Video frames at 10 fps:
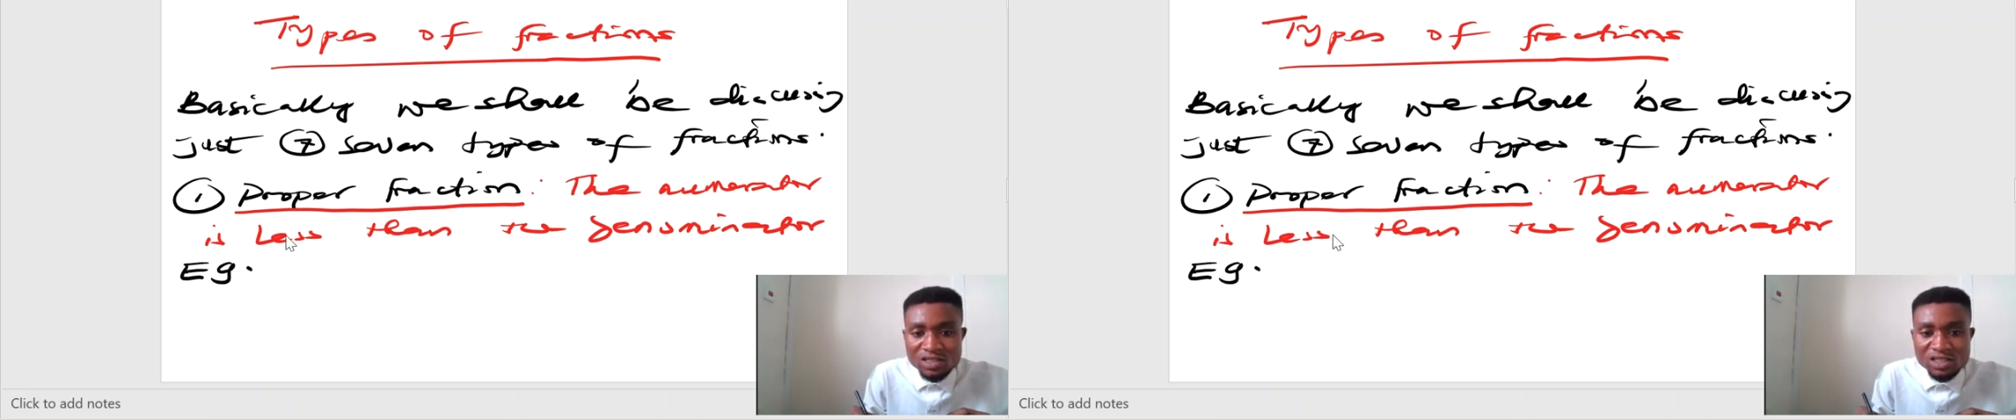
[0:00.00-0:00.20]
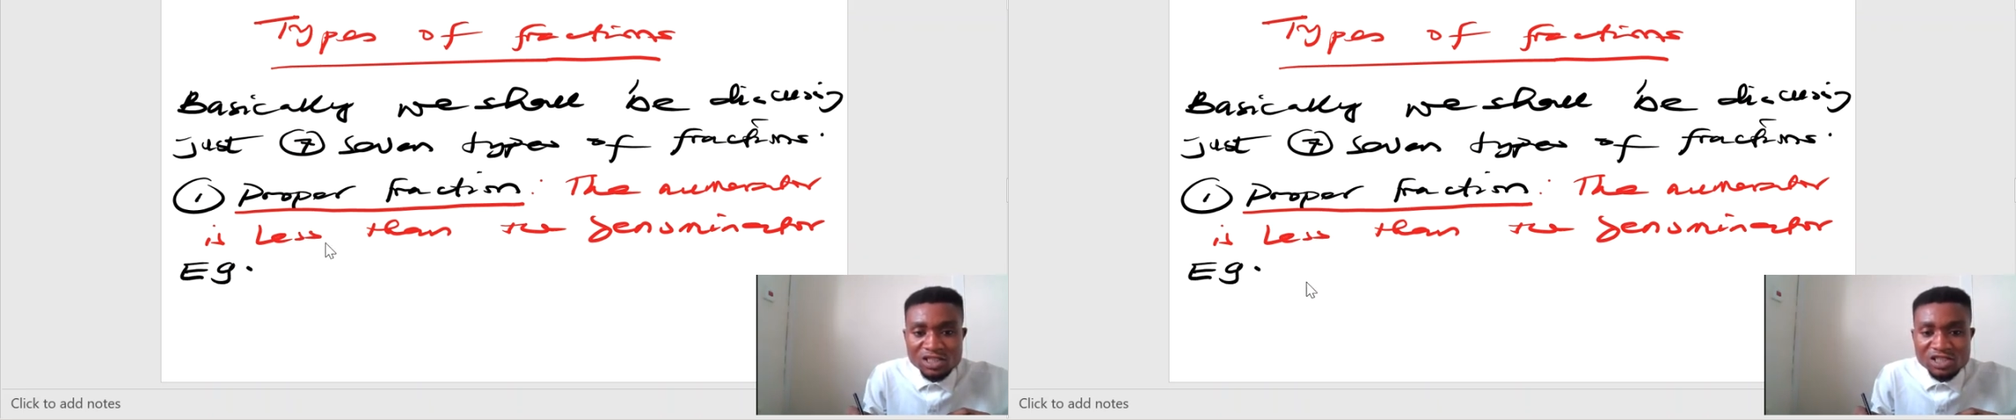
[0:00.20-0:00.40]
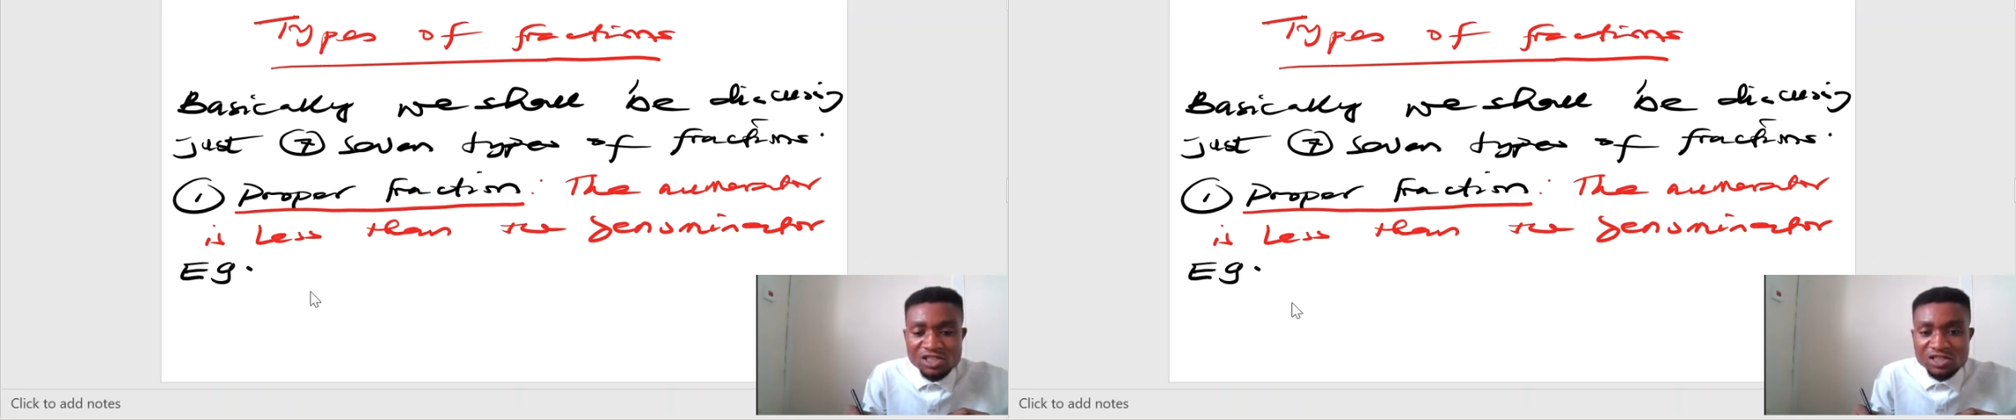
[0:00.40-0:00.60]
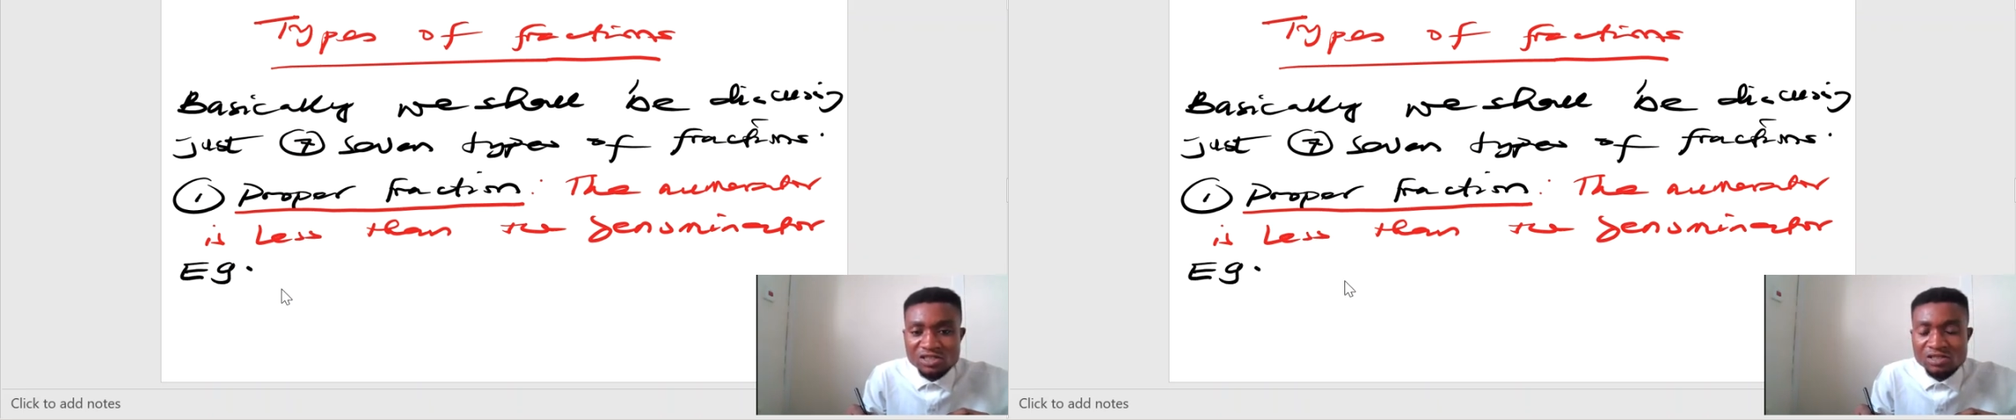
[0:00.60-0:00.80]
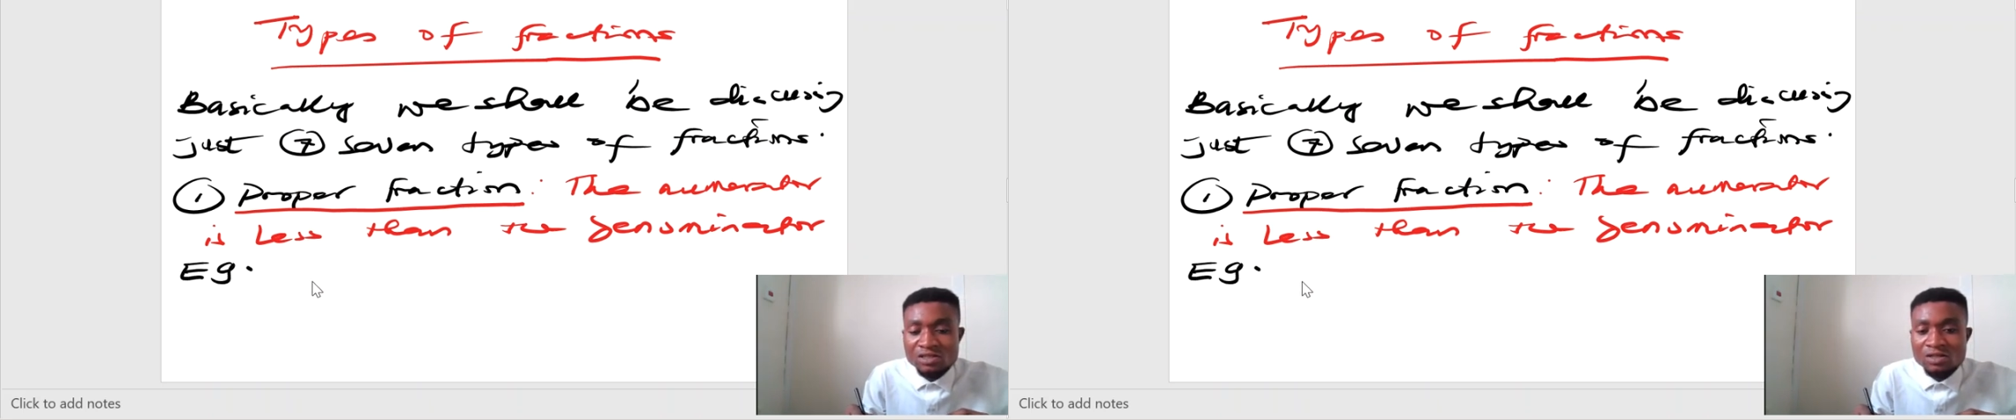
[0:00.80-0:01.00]

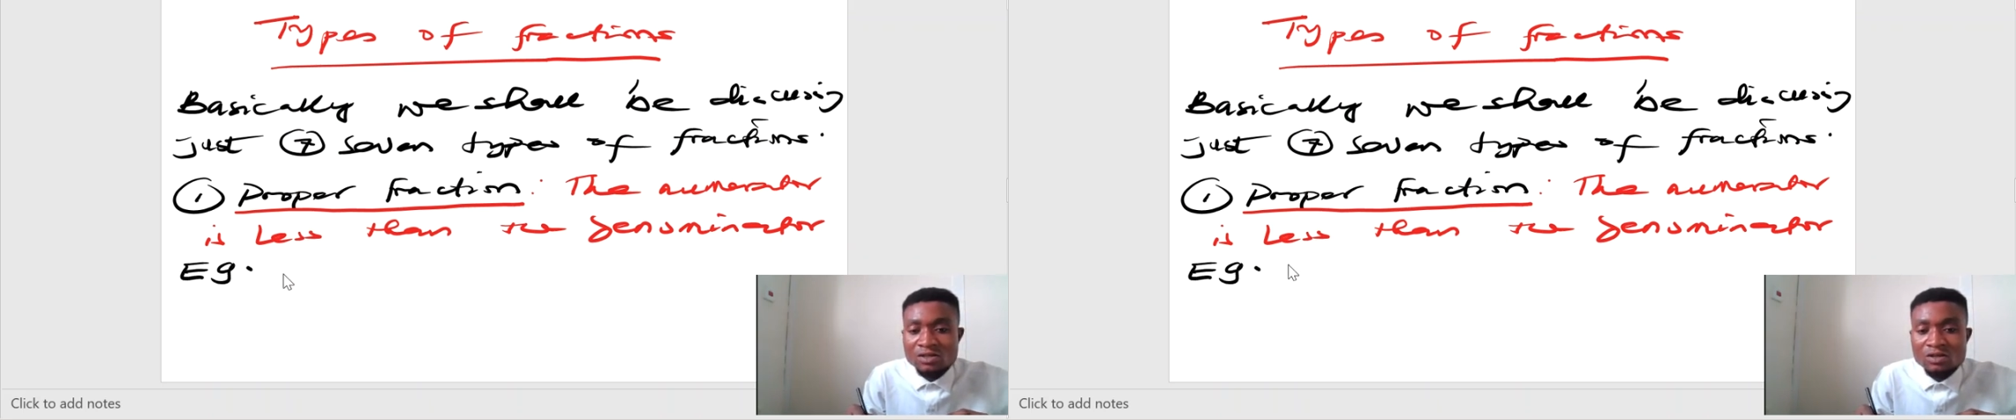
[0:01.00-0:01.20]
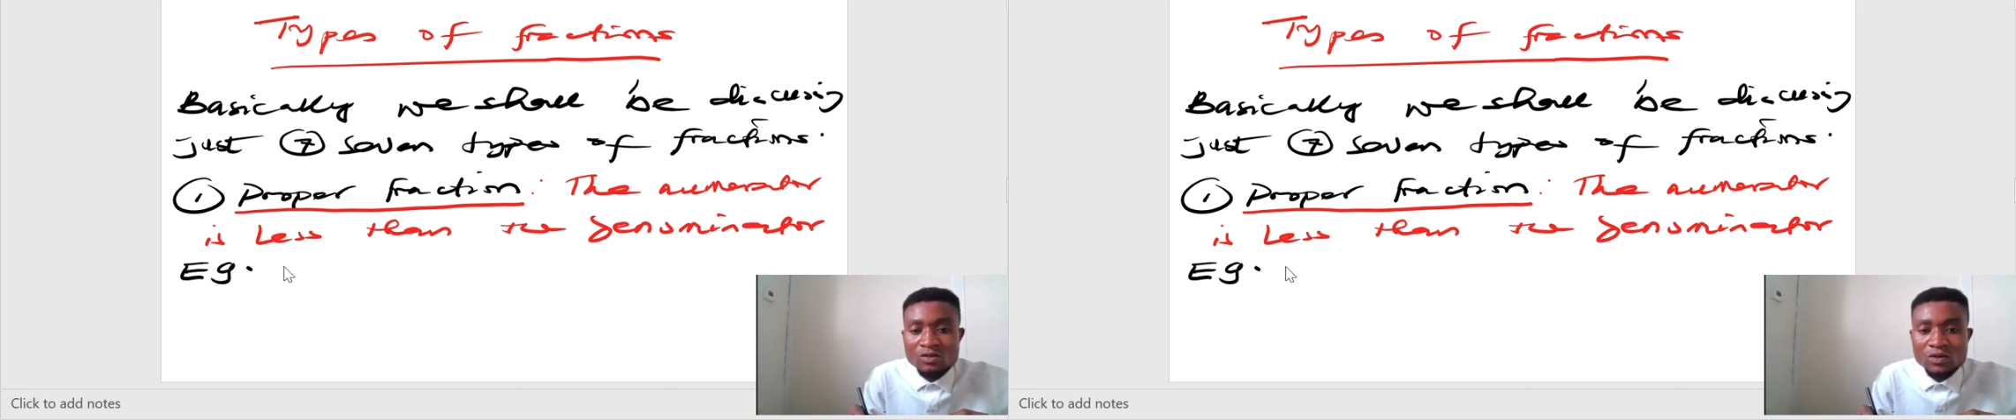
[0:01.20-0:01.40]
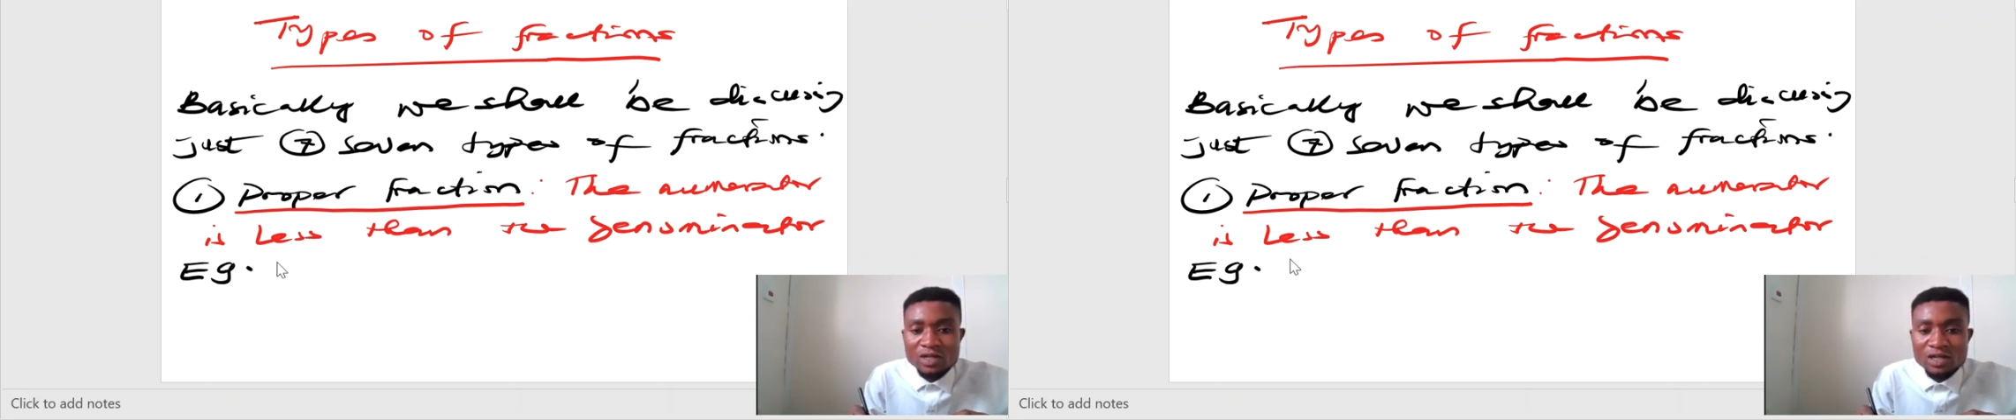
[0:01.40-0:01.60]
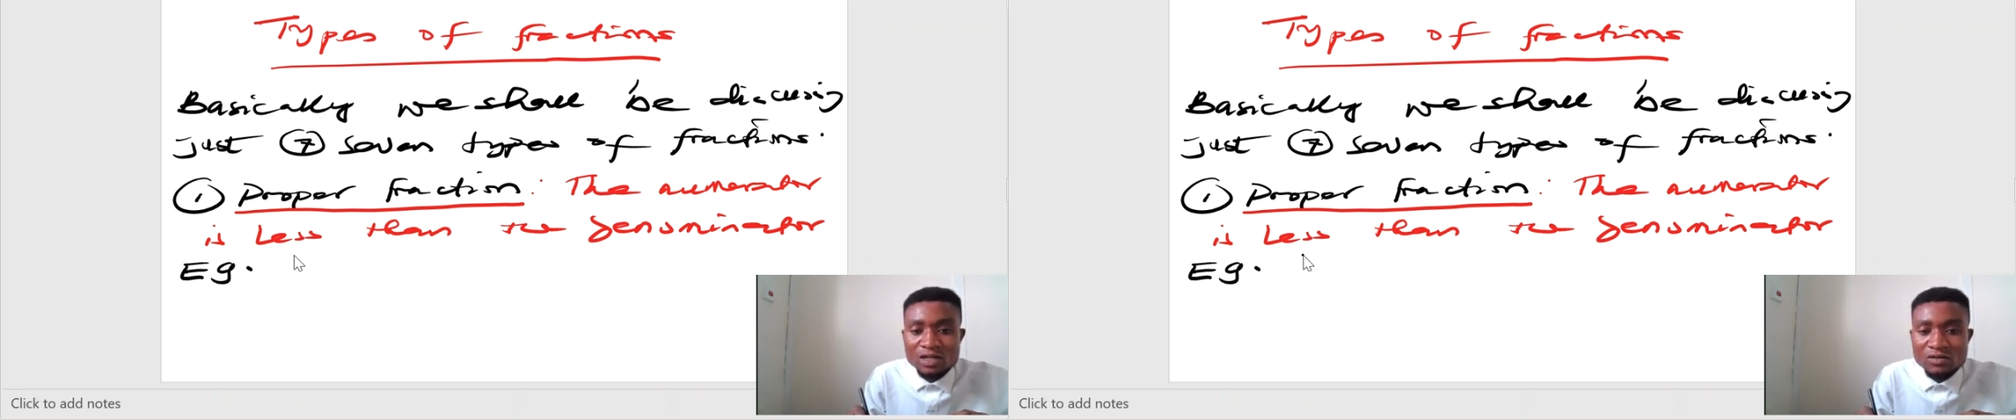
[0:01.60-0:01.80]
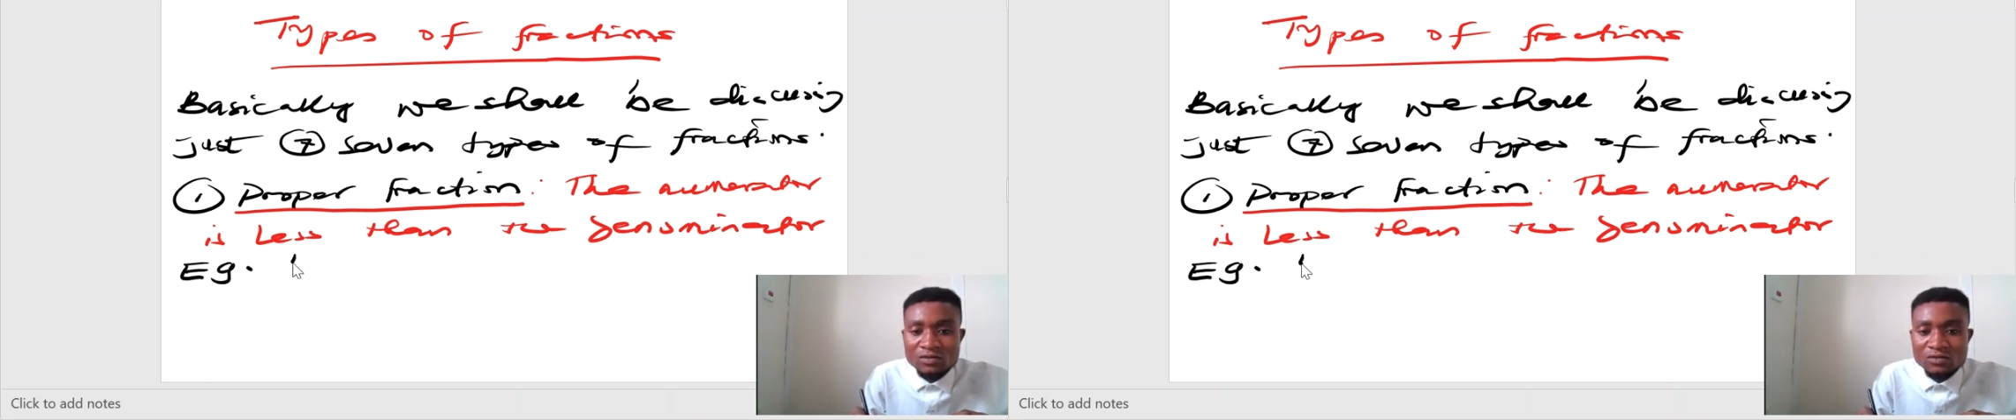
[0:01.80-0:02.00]
e.g., we
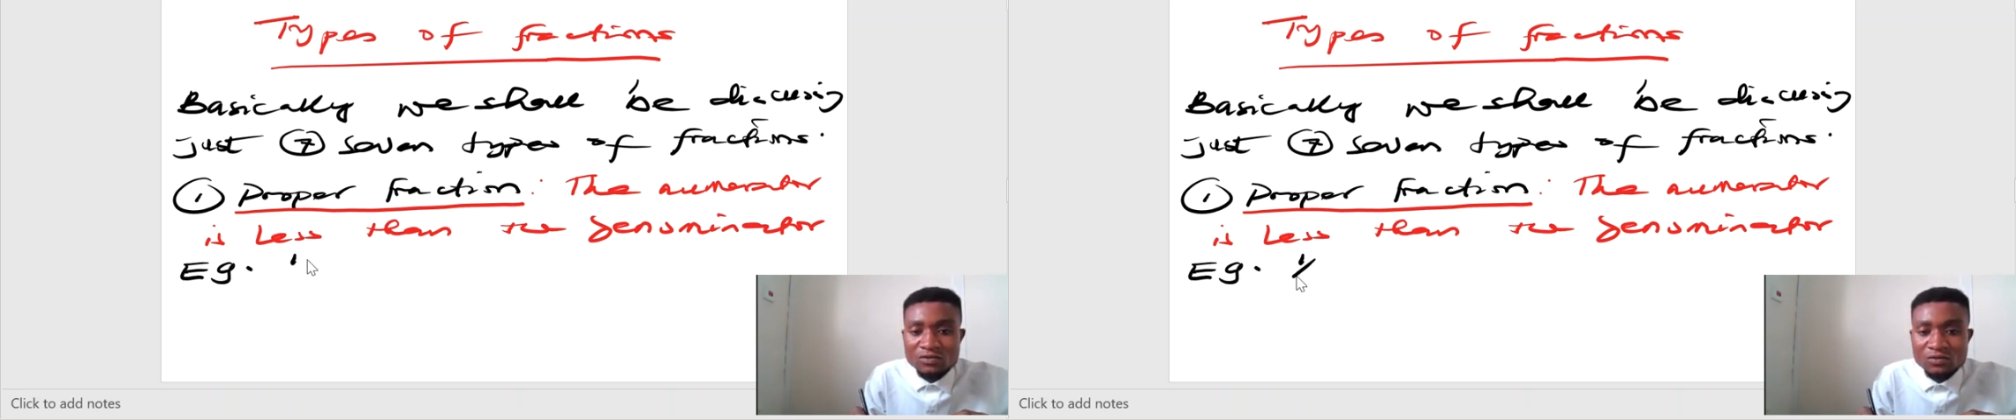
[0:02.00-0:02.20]
have